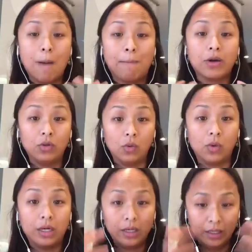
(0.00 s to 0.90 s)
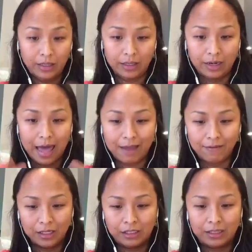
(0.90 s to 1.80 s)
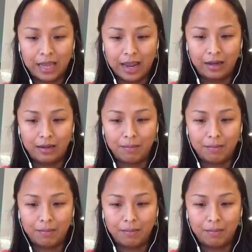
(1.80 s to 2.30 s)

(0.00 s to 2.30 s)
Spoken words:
about your life as like,